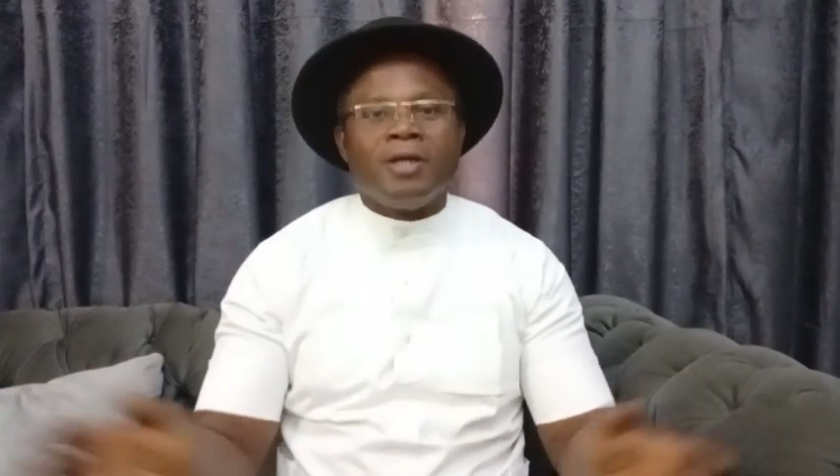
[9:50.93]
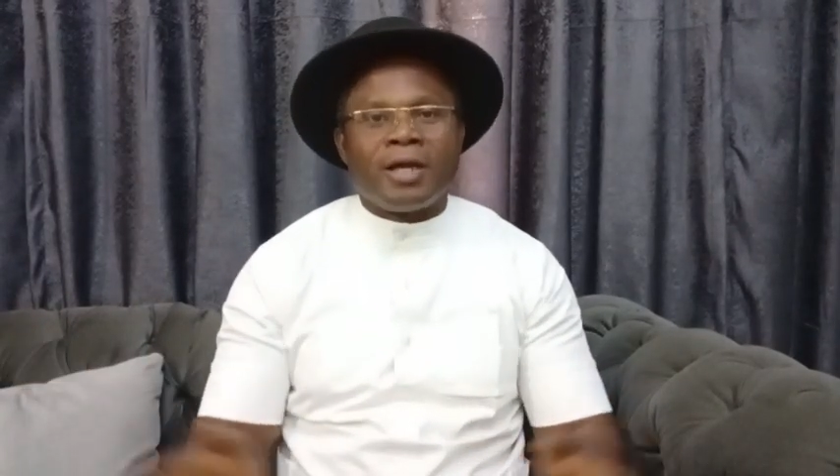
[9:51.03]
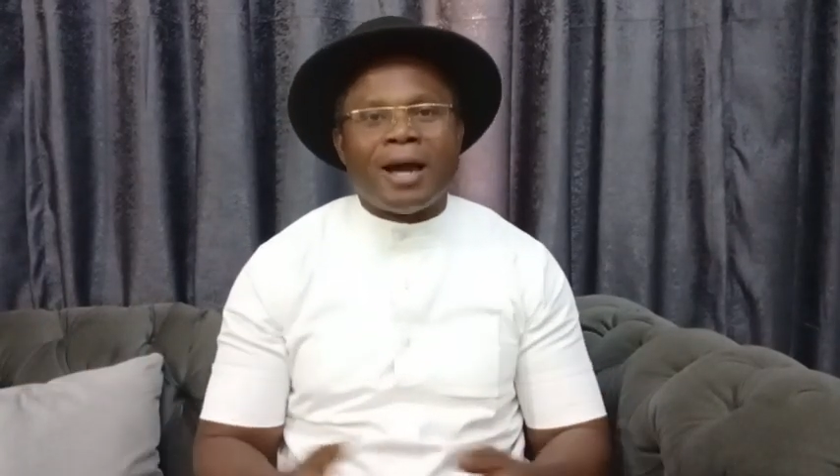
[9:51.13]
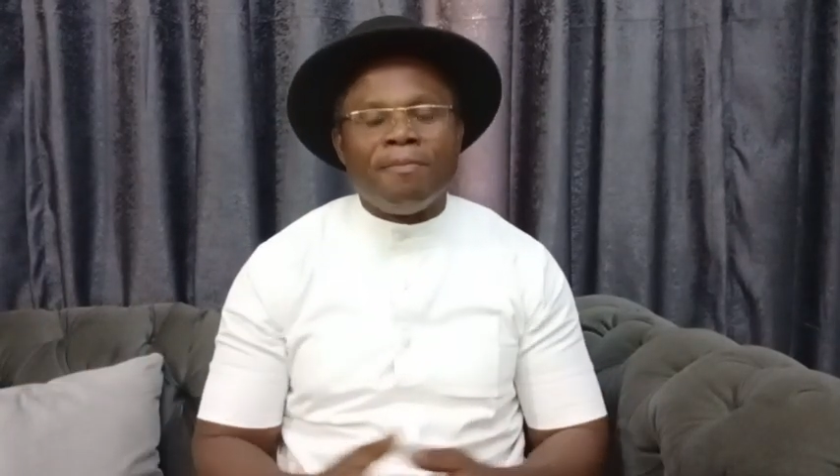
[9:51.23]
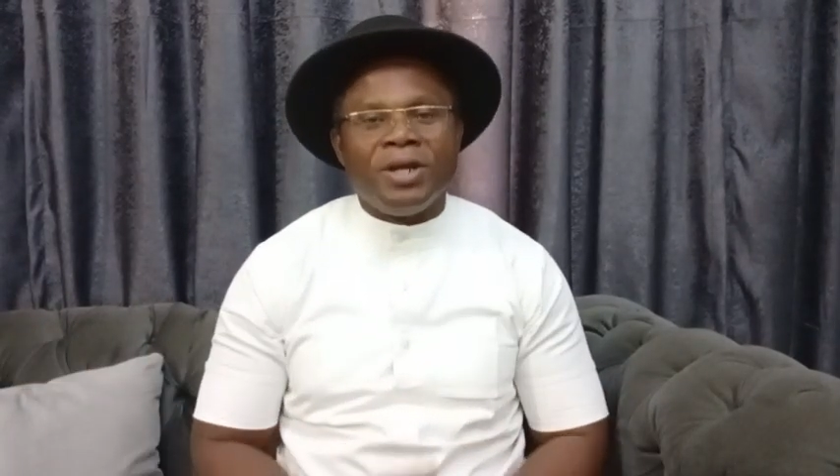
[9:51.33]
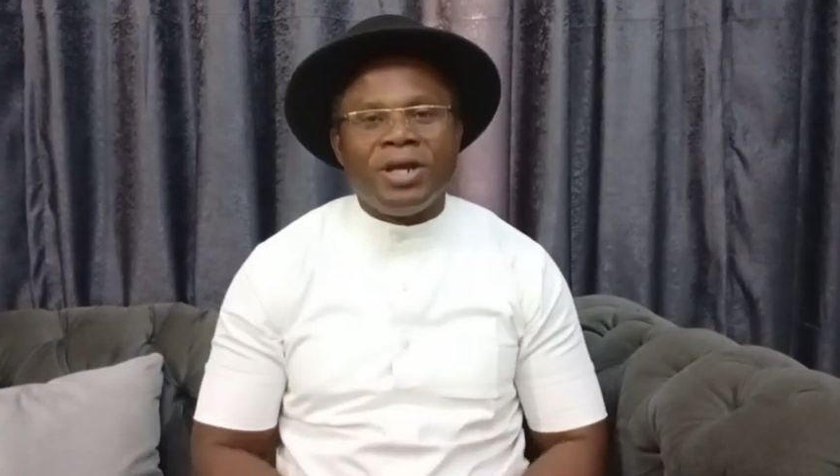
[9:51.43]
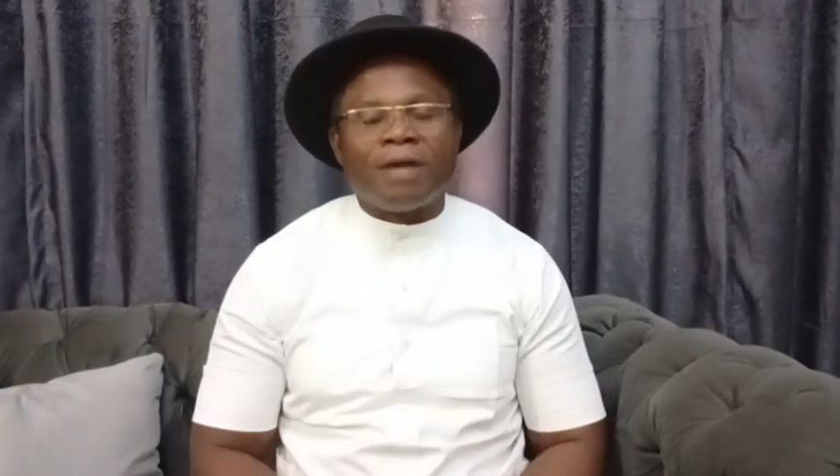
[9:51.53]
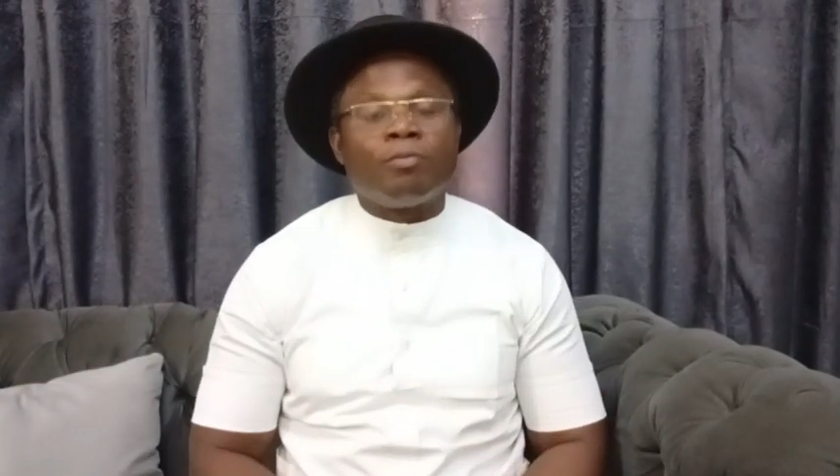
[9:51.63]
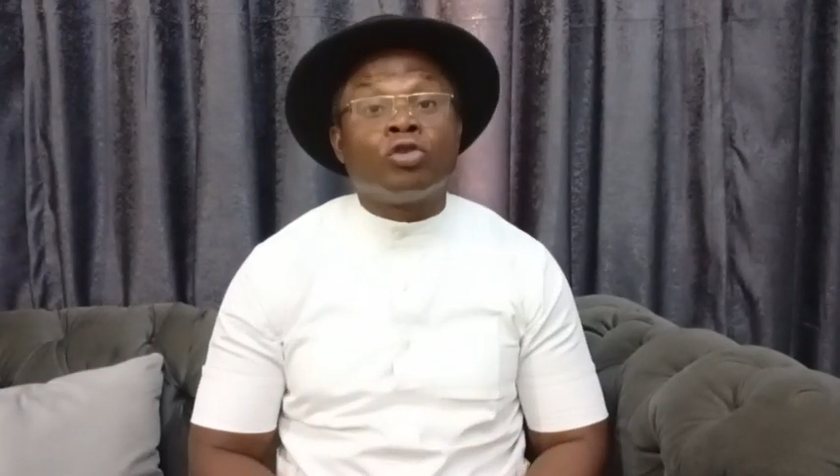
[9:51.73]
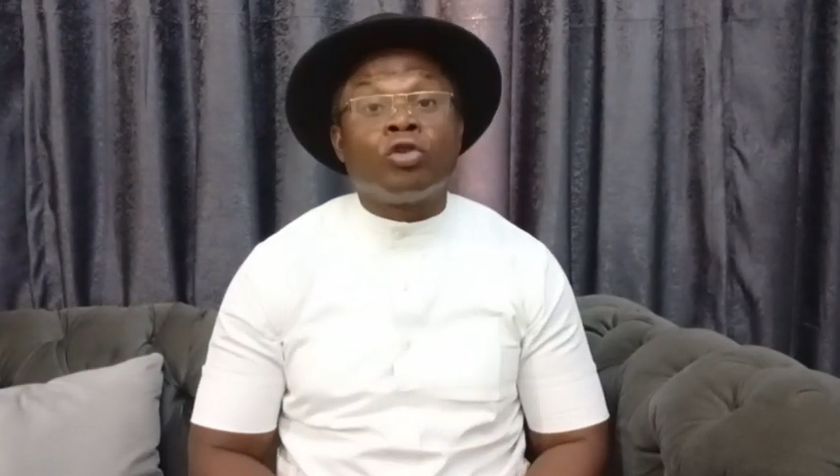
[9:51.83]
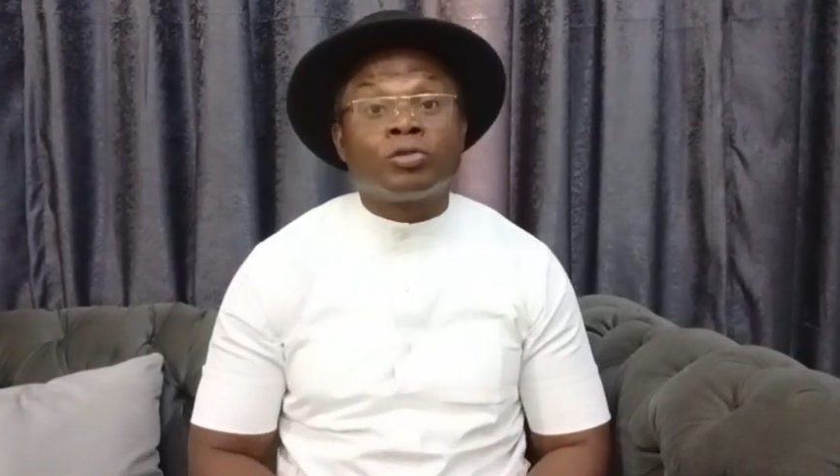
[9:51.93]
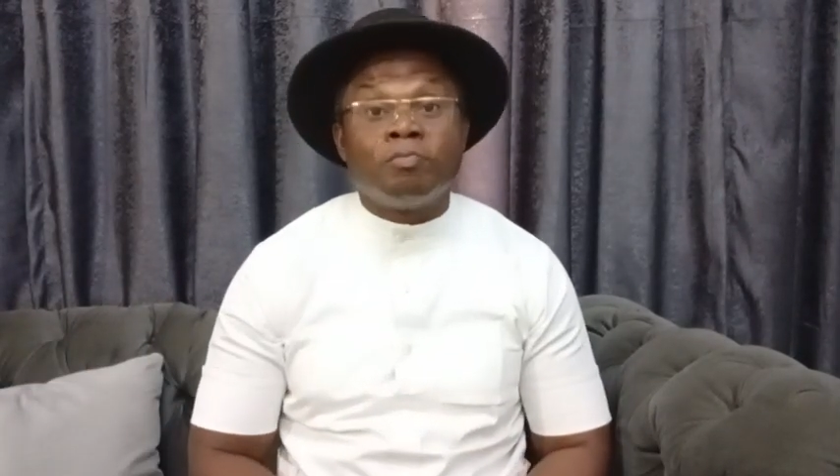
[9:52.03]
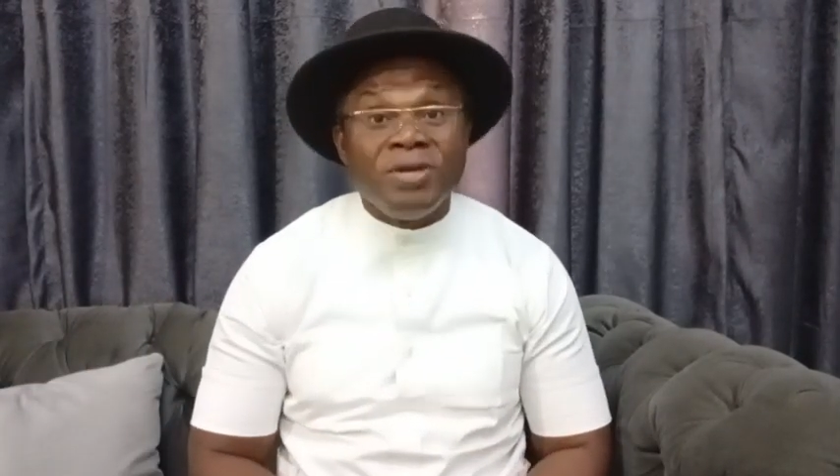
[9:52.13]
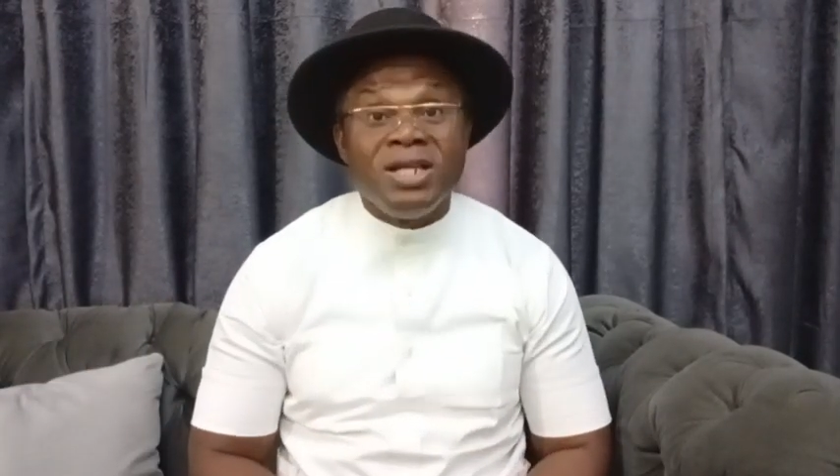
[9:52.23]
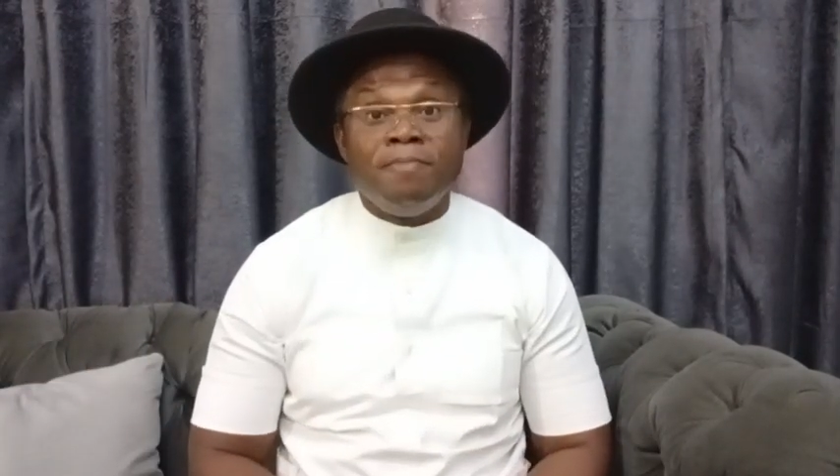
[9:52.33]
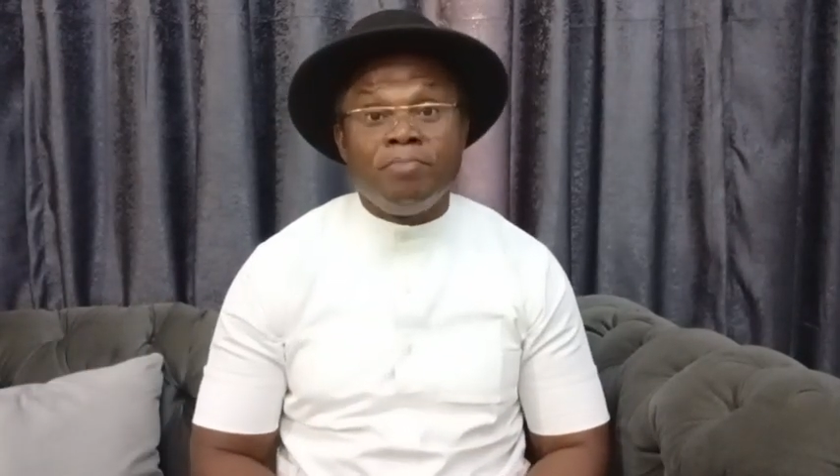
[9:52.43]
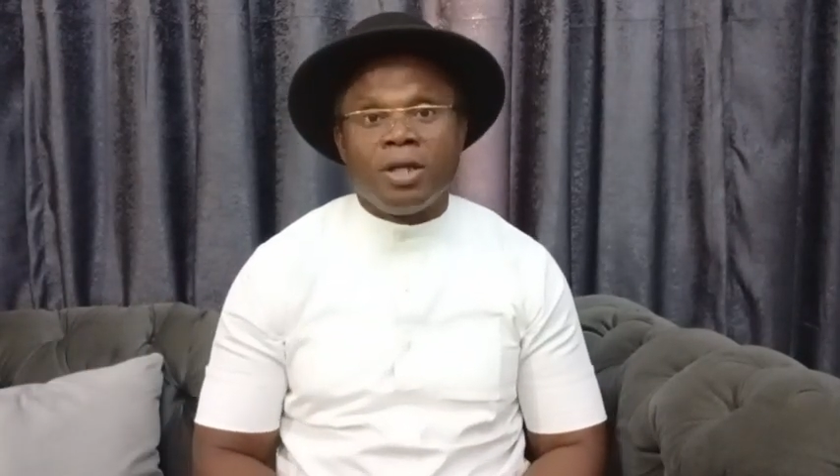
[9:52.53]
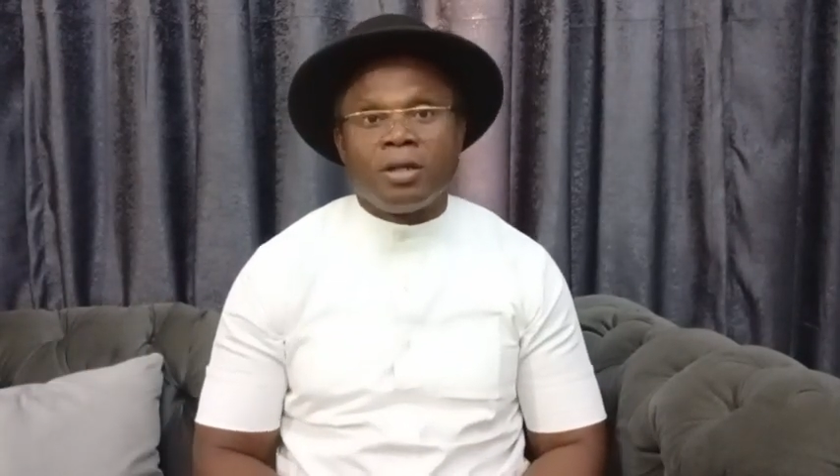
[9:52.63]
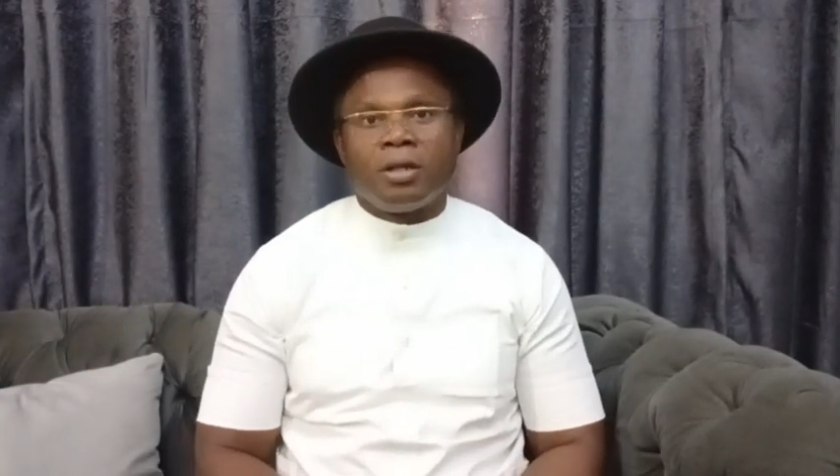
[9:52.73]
it can be that, but not PDP.